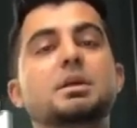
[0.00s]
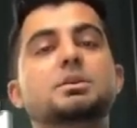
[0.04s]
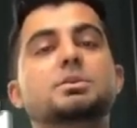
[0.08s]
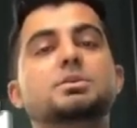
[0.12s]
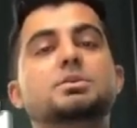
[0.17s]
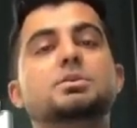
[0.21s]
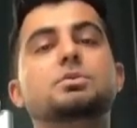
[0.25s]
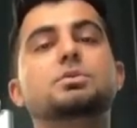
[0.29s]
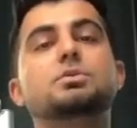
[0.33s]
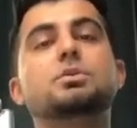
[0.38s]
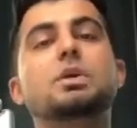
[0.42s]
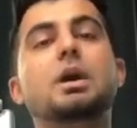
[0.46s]

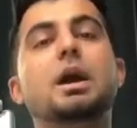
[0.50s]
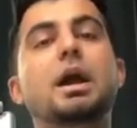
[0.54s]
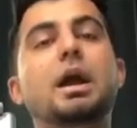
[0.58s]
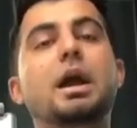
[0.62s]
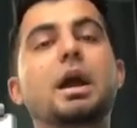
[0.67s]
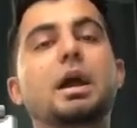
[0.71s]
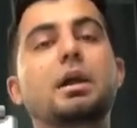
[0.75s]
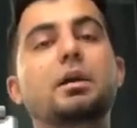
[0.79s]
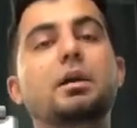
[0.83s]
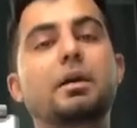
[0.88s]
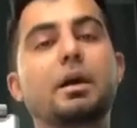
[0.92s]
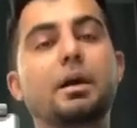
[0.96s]
So
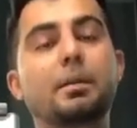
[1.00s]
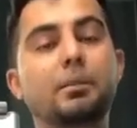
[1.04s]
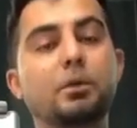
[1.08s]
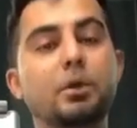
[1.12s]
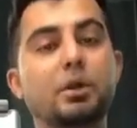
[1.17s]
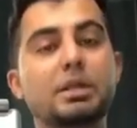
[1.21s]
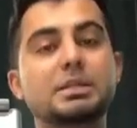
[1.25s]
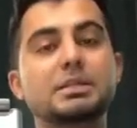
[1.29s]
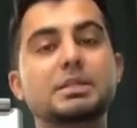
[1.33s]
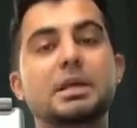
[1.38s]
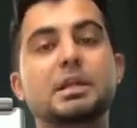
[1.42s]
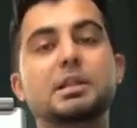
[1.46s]
I'm
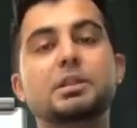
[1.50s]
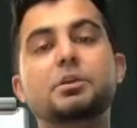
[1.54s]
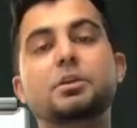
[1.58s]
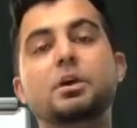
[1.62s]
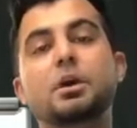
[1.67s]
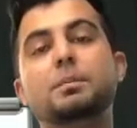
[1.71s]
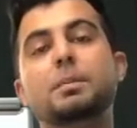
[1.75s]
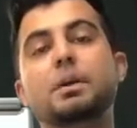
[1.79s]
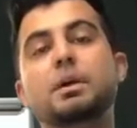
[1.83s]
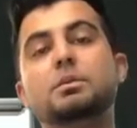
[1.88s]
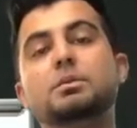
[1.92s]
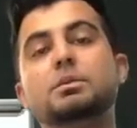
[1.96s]
gonna tell you
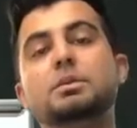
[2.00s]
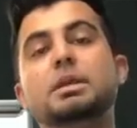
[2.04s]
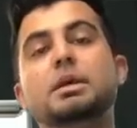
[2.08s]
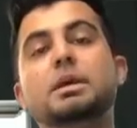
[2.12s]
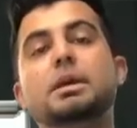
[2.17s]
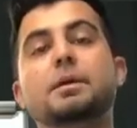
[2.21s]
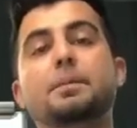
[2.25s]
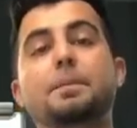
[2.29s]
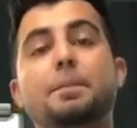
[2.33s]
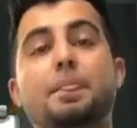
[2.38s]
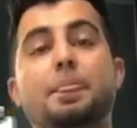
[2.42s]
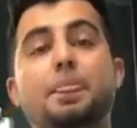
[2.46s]
about
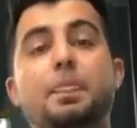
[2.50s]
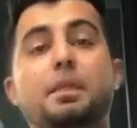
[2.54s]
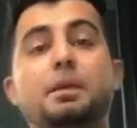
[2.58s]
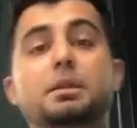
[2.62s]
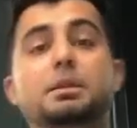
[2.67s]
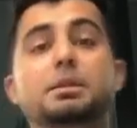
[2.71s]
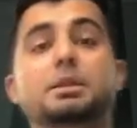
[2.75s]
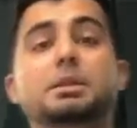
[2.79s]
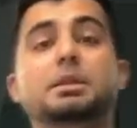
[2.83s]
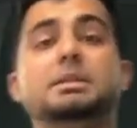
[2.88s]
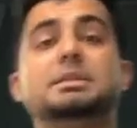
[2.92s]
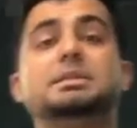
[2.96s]
the
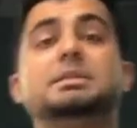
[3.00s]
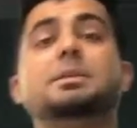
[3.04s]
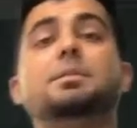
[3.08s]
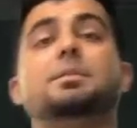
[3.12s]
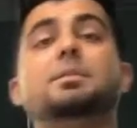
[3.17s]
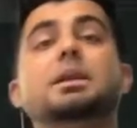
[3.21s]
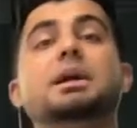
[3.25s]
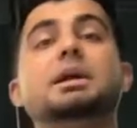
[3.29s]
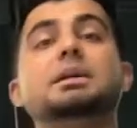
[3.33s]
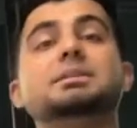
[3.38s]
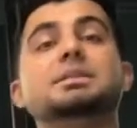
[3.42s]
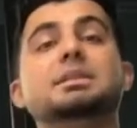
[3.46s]

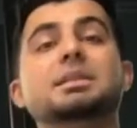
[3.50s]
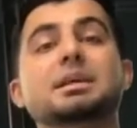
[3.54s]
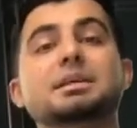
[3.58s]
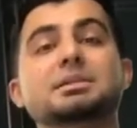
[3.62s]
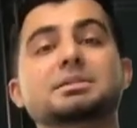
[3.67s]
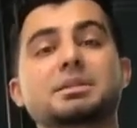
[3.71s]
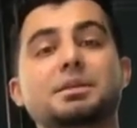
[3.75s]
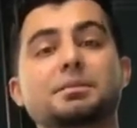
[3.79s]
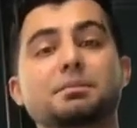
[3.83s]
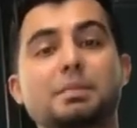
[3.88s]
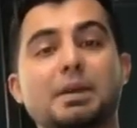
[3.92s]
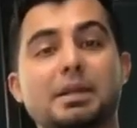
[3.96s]
supplier
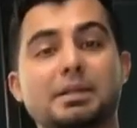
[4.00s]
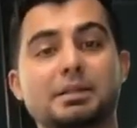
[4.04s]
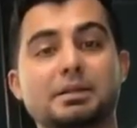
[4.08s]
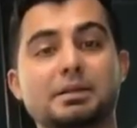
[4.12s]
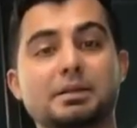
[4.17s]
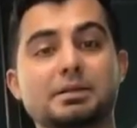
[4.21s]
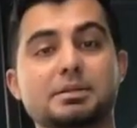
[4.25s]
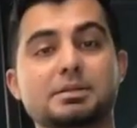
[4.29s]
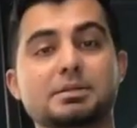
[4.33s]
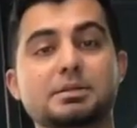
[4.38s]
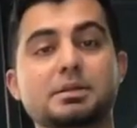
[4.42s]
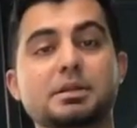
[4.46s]
selection
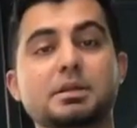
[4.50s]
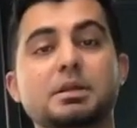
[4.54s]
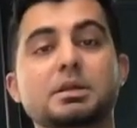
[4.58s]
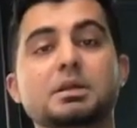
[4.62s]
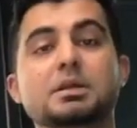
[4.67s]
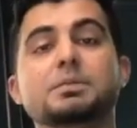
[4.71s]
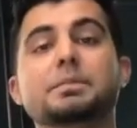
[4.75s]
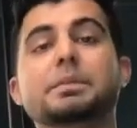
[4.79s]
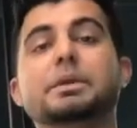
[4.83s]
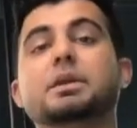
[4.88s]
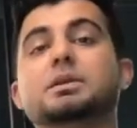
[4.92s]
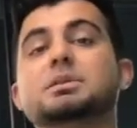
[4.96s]
methods,
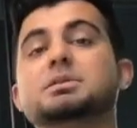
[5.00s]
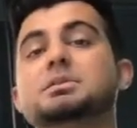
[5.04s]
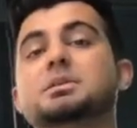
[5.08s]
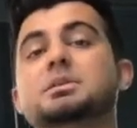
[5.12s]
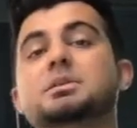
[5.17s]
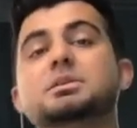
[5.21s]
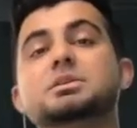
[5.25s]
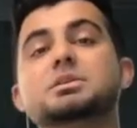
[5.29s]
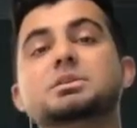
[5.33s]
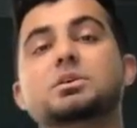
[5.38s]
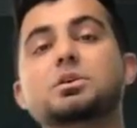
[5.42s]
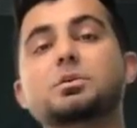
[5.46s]
because there
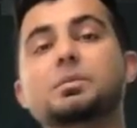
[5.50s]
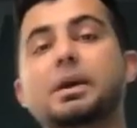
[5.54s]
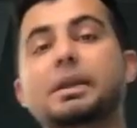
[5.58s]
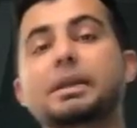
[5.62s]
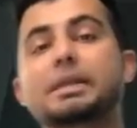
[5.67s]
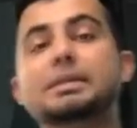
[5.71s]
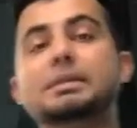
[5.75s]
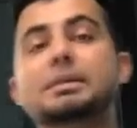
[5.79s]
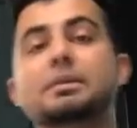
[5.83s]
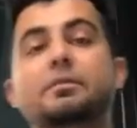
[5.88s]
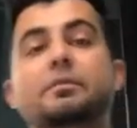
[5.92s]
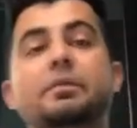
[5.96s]
are so
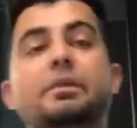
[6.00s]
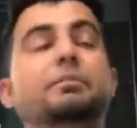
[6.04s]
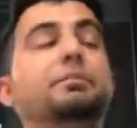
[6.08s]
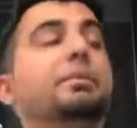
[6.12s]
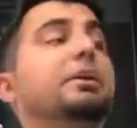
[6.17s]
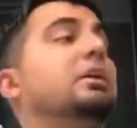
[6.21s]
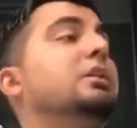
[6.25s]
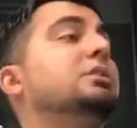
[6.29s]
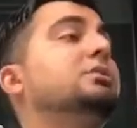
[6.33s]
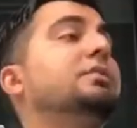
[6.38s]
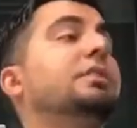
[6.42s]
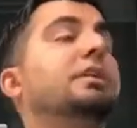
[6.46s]
many.
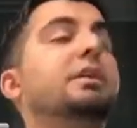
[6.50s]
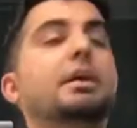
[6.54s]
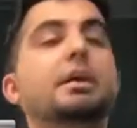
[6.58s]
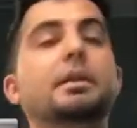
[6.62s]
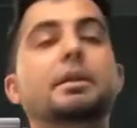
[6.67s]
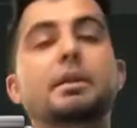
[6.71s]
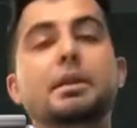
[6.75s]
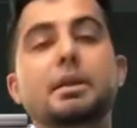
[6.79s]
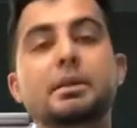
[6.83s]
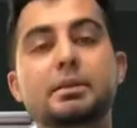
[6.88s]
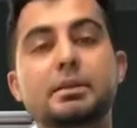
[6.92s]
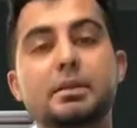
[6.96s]
Because we
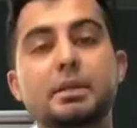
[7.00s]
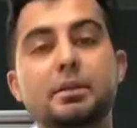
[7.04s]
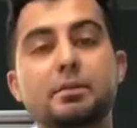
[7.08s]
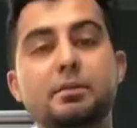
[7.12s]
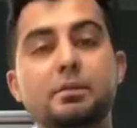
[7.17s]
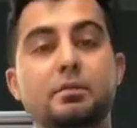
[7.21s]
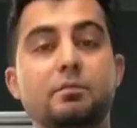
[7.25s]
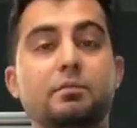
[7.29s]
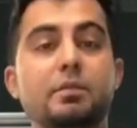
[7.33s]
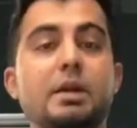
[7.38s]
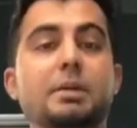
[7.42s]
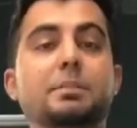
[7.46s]
conducted
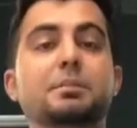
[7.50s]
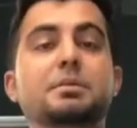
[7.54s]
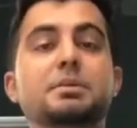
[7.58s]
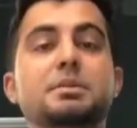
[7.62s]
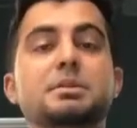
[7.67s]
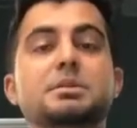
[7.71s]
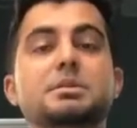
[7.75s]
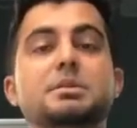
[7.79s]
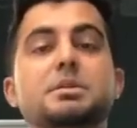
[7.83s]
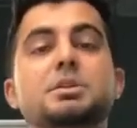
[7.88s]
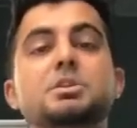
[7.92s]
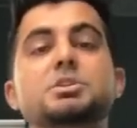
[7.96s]
web
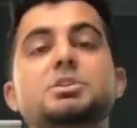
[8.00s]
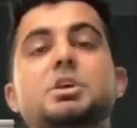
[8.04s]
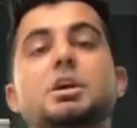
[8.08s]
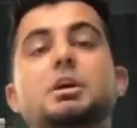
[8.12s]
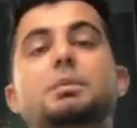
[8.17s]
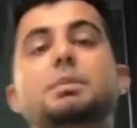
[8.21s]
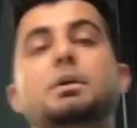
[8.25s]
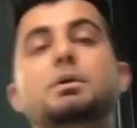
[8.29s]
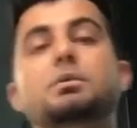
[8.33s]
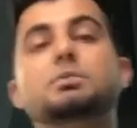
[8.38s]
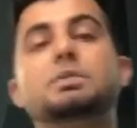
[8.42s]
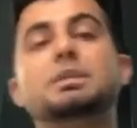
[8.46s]
research
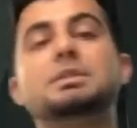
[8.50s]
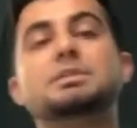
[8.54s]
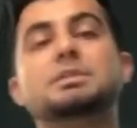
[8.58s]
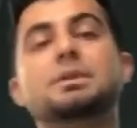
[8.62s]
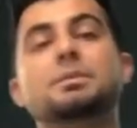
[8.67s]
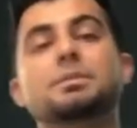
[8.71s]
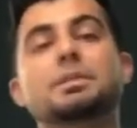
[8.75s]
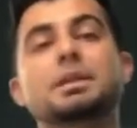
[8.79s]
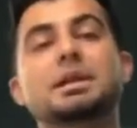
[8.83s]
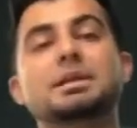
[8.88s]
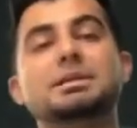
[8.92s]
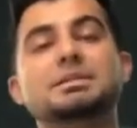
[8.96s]
about the
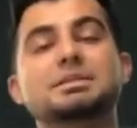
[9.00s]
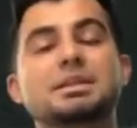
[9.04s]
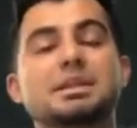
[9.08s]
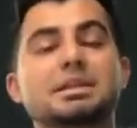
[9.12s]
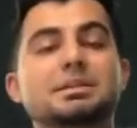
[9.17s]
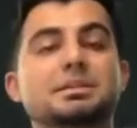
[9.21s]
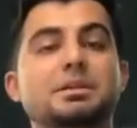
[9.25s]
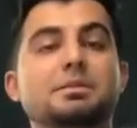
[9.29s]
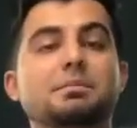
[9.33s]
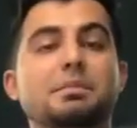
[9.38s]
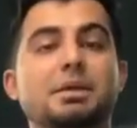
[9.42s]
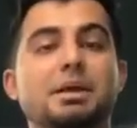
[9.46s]
supplier
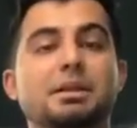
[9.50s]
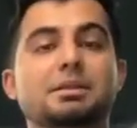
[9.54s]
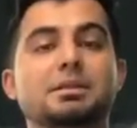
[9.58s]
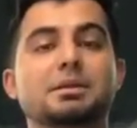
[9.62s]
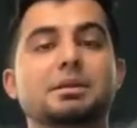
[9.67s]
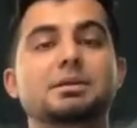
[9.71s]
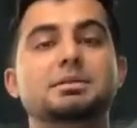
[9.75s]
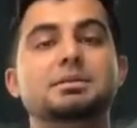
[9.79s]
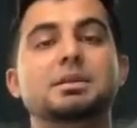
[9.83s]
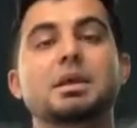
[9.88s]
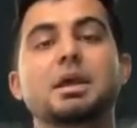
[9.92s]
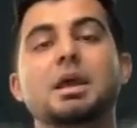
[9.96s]
selection
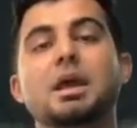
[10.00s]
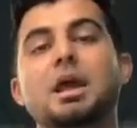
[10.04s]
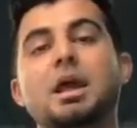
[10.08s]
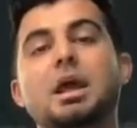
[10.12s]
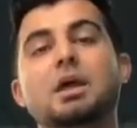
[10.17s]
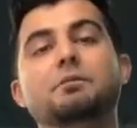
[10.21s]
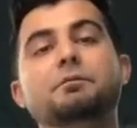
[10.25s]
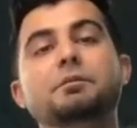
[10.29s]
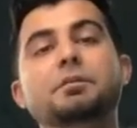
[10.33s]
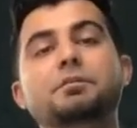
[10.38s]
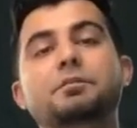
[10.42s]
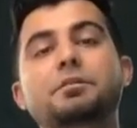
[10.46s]
methods,
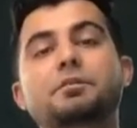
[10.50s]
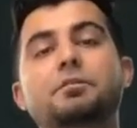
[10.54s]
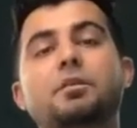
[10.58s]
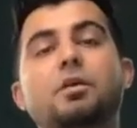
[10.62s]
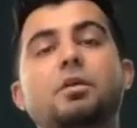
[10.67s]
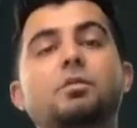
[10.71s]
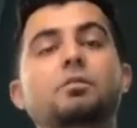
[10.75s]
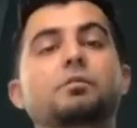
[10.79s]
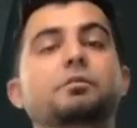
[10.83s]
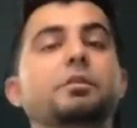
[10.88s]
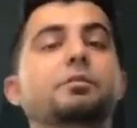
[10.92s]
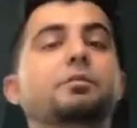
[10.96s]
and we
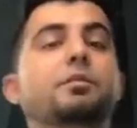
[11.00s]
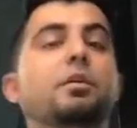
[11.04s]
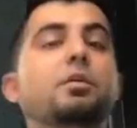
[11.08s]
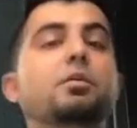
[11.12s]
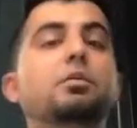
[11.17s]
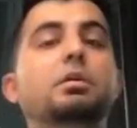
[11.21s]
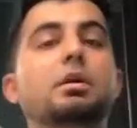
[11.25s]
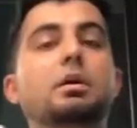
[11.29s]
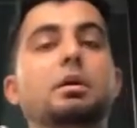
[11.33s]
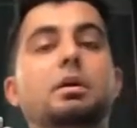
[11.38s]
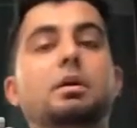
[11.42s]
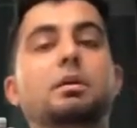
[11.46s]

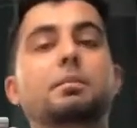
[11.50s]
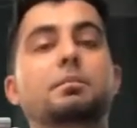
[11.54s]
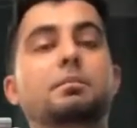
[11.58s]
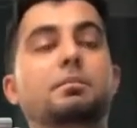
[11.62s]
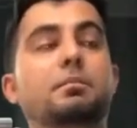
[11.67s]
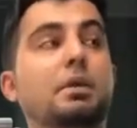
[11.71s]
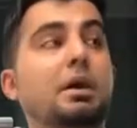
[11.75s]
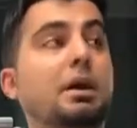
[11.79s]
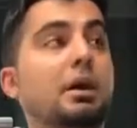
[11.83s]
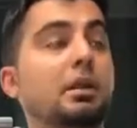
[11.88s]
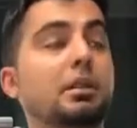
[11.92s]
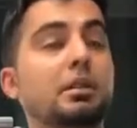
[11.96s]
found a
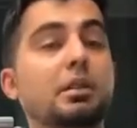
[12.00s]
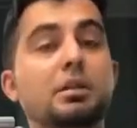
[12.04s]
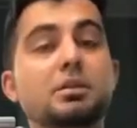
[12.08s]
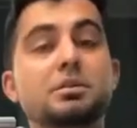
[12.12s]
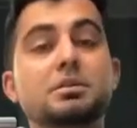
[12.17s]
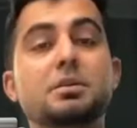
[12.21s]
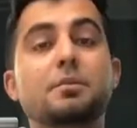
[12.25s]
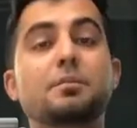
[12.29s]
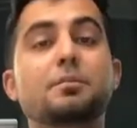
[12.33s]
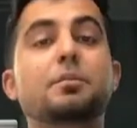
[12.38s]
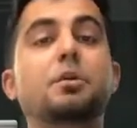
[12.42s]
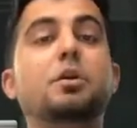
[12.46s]

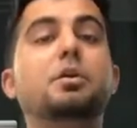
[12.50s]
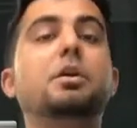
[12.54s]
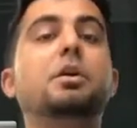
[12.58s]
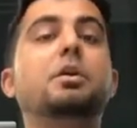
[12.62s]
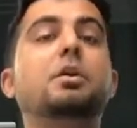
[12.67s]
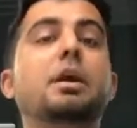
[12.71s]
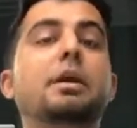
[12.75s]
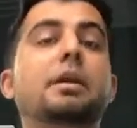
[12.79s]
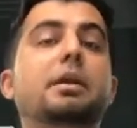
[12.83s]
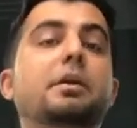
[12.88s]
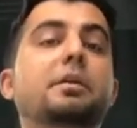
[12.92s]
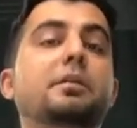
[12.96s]
lots of broader
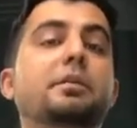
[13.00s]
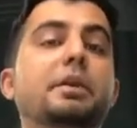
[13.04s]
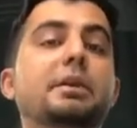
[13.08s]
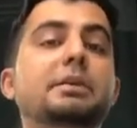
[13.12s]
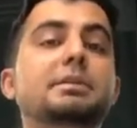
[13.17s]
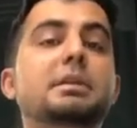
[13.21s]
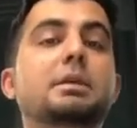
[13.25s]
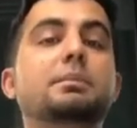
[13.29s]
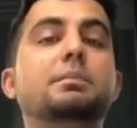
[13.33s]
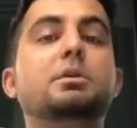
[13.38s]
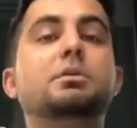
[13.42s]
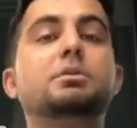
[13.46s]

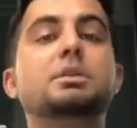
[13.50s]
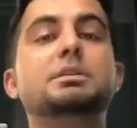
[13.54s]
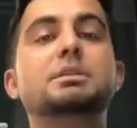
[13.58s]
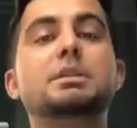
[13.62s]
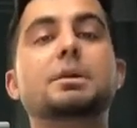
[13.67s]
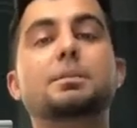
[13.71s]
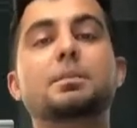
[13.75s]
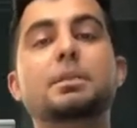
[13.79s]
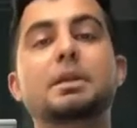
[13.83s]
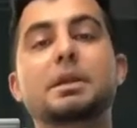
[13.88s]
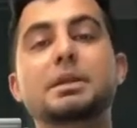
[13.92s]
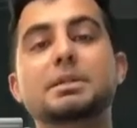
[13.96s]
categories about the
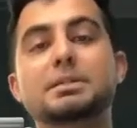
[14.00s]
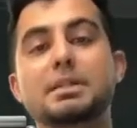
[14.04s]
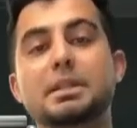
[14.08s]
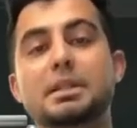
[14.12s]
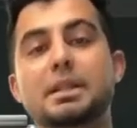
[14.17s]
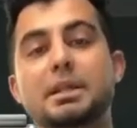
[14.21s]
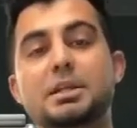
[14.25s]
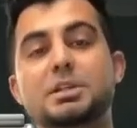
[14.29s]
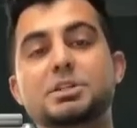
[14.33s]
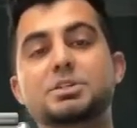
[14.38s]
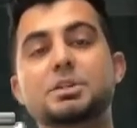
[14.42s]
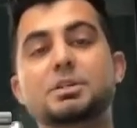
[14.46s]
supplier
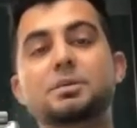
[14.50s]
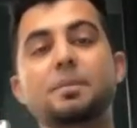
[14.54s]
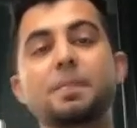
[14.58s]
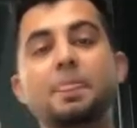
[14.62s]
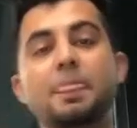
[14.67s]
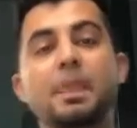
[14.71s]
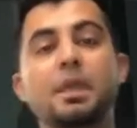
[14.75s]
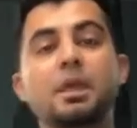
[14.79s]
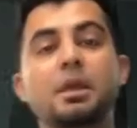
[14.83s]
selection.